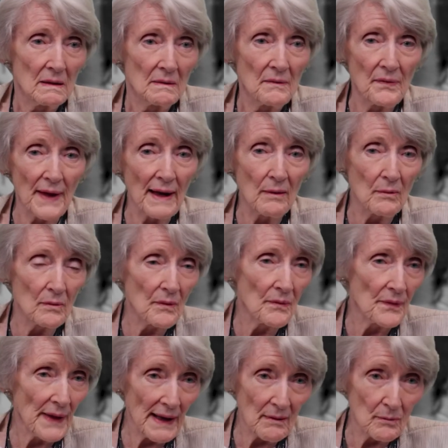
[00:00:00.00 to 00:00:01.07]
That,
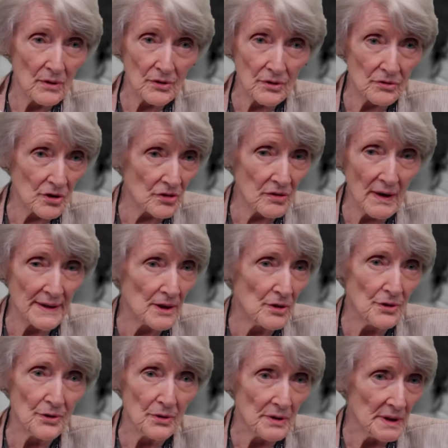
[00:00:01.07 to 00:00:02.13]
that was just like you
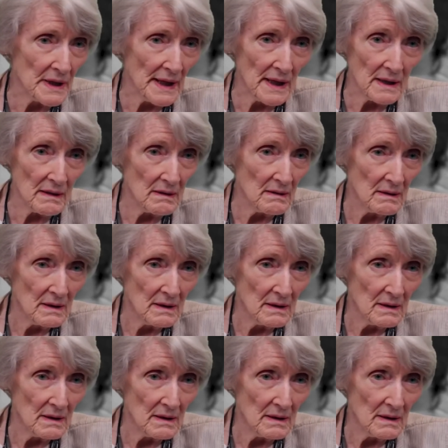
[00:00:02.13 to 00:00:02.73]
do today.